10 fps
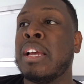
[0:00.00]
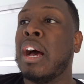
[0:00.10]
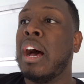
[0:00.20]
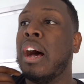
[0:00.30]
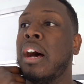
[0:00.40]

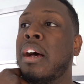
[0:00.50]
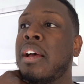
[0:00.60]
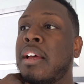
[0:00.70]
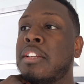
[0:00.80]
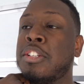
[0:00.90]
uh,
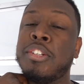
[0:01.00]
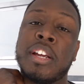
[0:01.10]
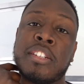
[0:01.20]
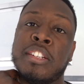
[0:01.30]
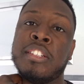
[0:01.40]

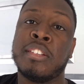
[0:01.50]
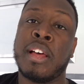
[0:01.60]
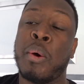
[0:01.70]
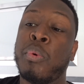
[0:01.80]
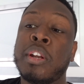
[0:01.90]
suggestions.
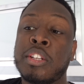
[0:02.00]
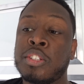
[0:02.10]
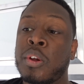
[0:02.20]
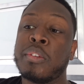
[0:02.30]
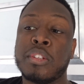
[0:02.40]
I wanted to
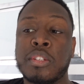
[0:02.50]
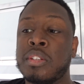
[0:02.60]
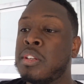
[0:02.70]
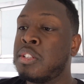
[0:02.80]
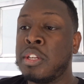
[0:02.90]
start this
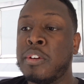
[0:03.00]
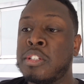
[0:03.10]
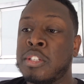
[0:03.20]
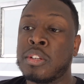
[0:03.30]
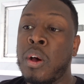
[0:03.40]

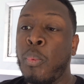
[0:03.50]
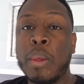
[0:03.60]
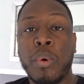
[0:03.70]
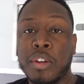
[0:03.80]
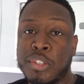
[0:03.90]
series just called
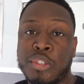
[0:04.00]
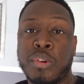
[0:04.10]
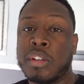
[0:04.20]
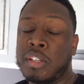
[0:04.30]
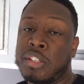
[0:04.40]
Weight Watchers
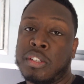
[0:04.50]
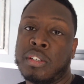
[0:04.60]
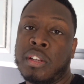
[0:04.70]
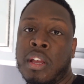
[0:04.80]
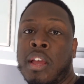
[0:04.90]
Truck
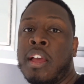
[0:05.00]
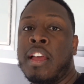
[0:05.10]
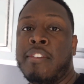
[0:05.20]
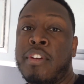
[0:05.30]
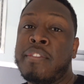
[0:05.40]
Edition.
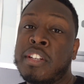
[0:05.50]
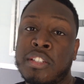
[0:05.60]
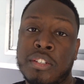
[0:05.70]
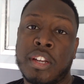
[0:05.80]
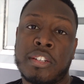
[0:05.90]
If you have any
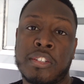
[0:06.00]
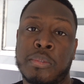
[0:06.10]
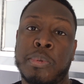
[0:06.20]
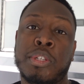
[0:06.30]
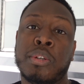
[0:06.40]

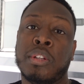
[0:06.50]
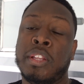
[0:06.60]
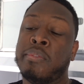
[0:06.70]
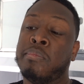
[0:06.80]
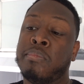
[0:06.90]
suggestions, be sure to
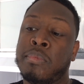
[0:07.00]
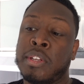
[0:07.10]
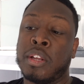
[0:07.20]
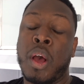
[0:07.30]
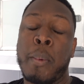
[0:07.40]
leave them
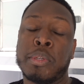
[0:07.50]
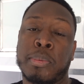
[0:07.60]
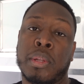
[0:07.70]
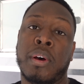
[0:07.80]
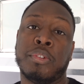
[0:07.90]
in the comments
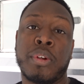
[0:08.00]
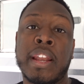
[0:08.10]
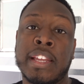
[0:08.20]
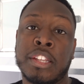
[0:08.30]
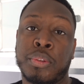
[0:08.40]
below. I'll try
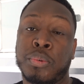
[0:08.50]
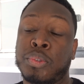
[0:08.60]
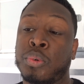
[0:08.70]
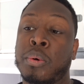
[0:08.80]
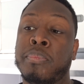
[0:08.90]
to get through
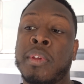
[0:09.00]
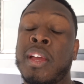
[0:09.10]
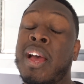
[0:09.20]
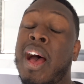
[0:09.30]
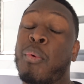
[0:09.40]
to them.
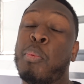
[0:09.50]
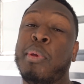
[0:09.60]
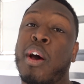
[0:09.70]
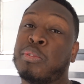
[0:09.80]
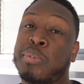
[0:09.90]
I will
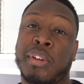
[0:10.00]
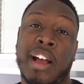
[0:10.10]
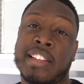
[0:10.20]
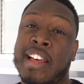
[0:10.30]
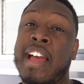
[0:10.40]
be honest with you
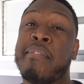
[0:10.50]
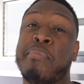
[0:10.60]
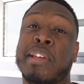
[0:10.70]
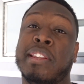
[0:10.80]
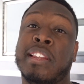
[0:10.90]
guys. I
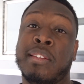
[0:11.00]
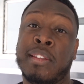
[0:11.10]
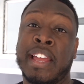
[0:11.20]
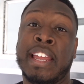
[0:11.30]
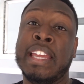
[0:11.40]
have been
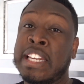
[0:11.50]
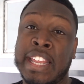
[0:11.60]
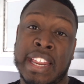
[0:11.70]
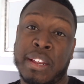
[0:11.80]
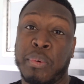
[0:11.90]
like
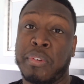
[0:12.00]
inundated